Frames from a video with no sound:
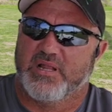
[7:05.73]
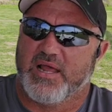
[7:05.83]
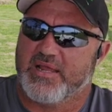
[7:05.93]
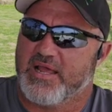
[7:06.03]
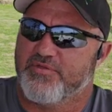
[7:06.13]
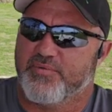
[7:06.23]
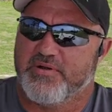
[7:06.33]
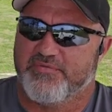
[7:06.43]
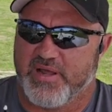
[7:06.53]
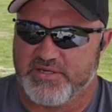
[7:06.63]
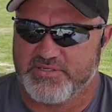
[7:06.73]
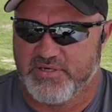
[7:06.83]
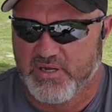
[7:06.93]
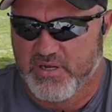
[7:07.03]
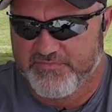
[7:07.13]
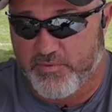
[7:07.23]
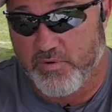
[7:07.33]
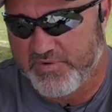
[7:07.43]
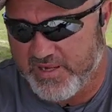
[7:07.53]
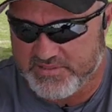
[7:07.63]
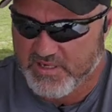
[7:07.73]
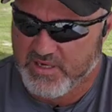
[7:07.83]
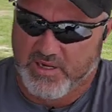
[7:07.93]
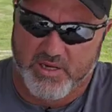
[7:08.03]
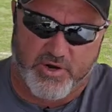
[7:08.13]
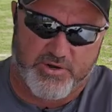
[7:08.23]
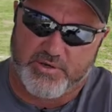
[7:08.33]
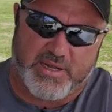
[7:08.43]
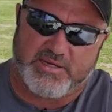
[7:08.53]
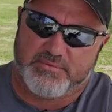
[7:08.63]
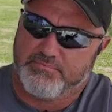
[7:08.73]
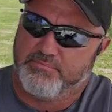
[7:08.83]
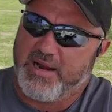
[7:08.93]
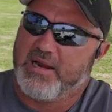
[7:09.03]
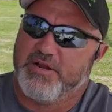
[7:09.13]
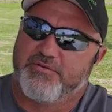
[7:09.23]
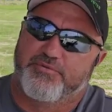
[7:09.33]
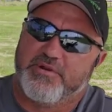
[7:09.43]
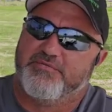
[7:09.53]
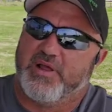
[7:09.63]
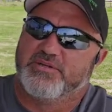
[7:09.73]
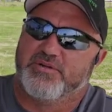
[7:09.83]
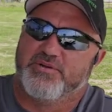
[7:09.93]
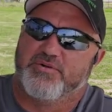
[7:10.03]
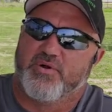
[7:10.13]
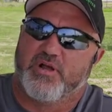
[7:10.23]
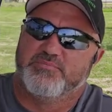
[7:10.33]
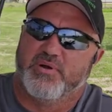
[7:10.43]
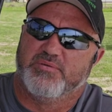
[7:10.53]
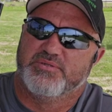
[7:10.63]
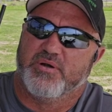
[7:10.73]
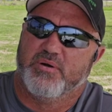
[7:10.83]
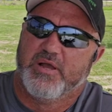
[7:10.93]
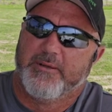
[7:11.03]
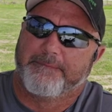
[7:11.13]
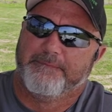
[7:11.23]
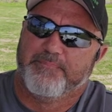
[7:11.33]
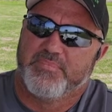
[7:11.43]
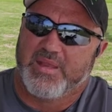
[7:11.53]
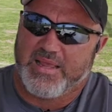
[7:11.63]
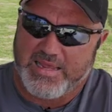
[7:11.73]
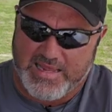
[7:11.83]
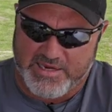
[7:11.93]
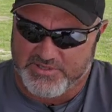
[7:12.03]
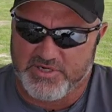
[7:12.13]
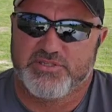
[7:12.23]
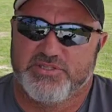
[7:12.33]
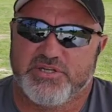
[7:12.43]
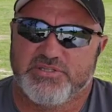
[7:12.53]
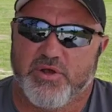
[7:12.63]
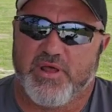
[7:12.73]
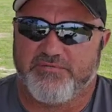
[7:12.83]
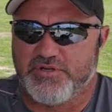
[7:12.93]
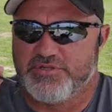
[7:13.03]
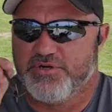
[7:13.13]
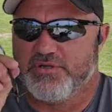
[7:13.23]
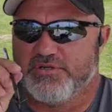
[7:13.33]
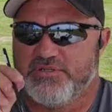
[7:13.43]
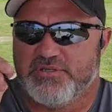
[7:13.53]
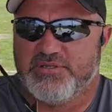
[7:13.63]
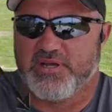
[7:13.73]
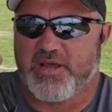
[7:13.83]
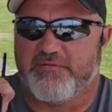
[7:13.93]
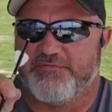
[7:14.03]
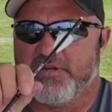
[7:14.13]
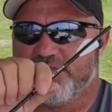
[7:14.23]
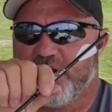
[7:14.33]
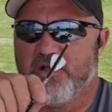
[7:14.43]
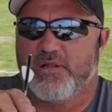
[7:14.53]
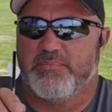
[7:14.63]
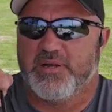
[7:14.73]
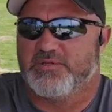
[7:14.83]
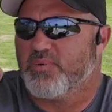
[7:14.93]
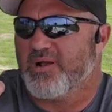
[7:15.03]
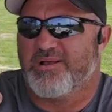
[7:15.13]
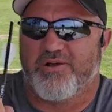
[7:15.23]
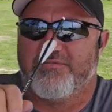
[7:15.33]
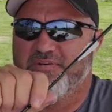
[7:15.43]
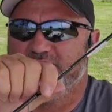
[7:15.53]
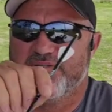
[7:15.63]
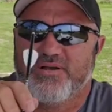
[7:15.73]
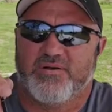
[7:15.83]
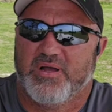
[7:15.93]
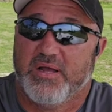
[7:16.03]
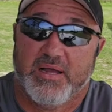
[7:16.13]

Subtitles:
like a 3 fletch, 4 fletch, or mainly your 3 fletch on your crossbows. So just know that if you shoot it, you see it kind of fishtail a little bit. It's what I call fishtail.